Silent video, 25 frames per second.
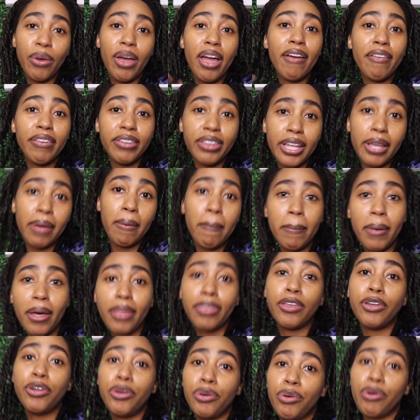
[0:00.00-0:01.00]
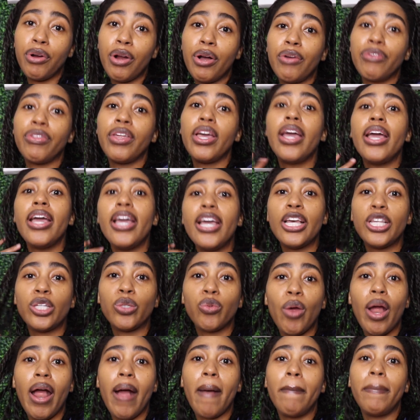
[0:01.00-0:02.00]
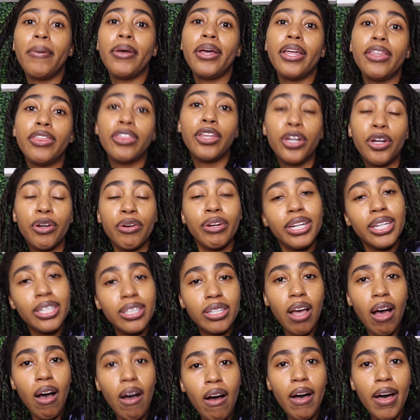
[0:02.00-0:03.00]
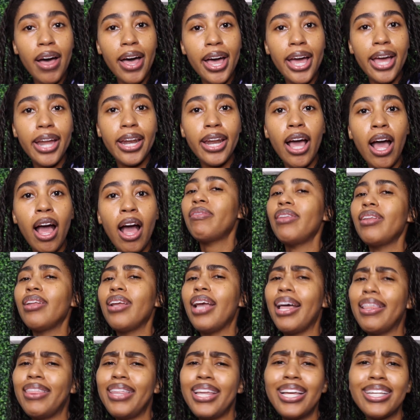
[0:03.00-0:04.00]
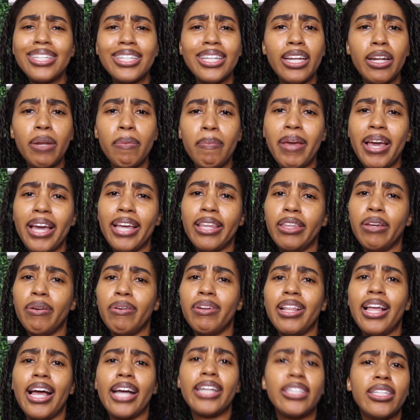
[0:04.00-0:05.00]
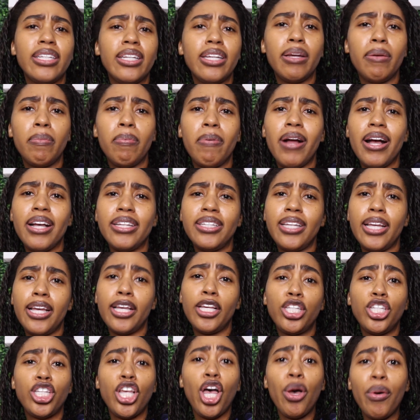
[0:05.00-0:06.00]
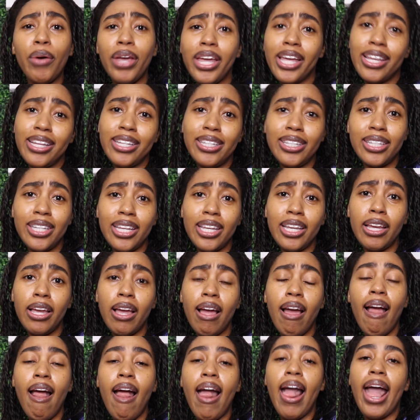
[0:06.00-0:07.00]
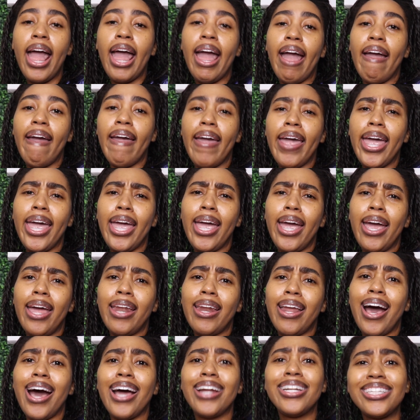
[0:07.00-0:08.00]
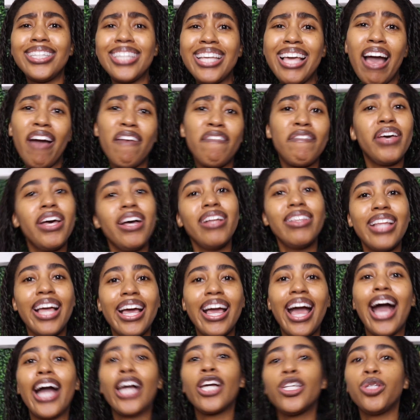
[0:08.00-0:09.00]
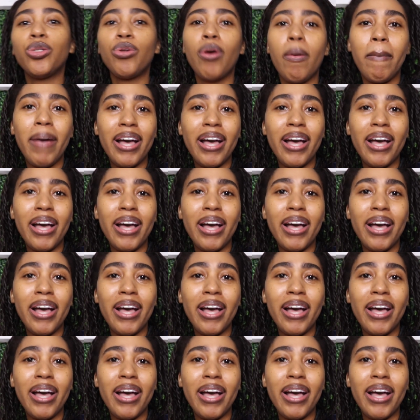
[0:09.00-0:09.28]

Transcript: everything but the new growth is where I put the grease on. I think it's gonna make the relaxing process so easy. And honestly, I felt like I could do it